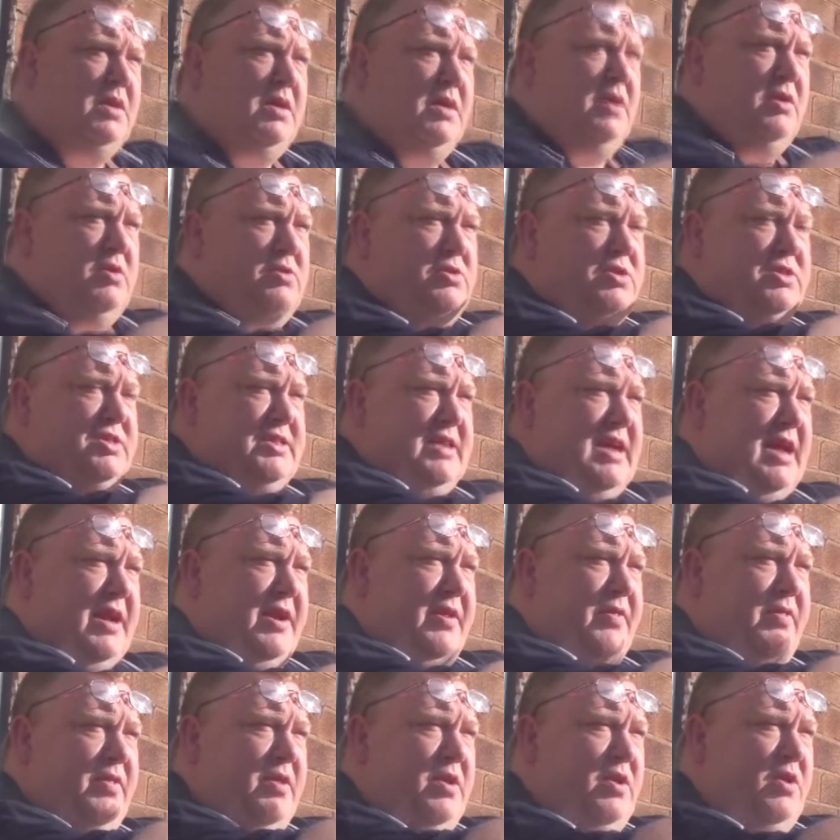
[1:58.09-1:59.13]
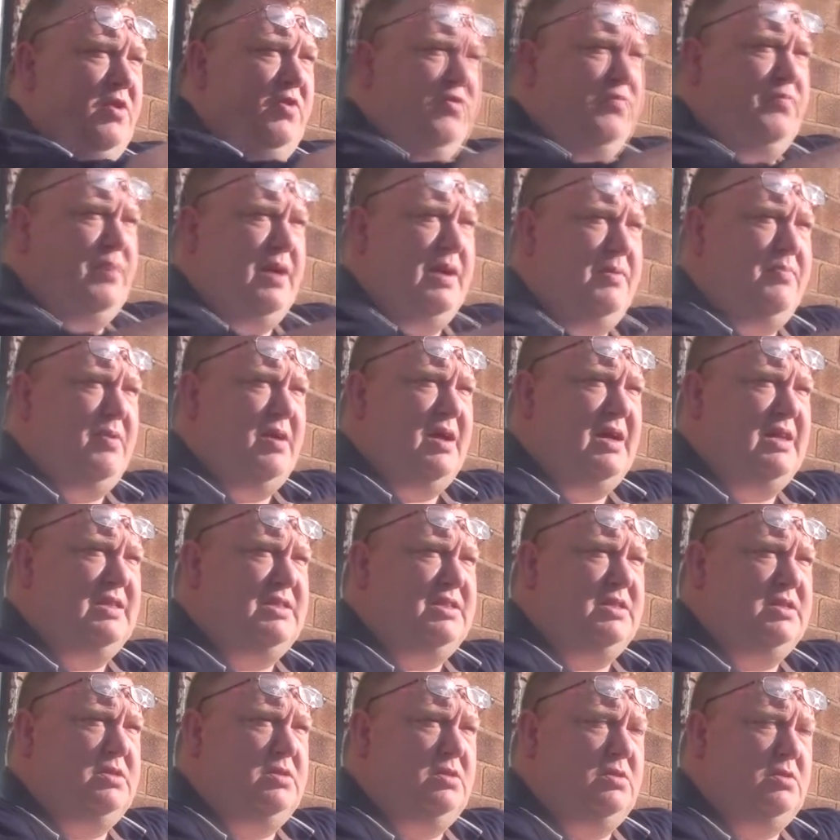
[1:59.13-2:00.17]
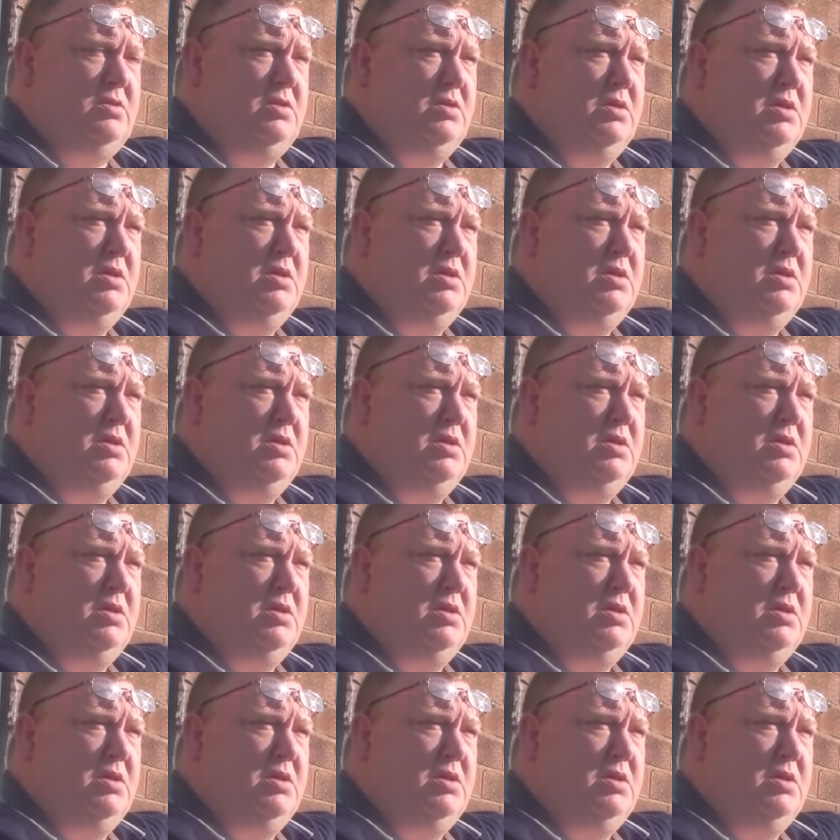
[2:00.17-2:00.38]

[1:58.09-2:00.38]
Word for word: you know, just scanning the newspaper article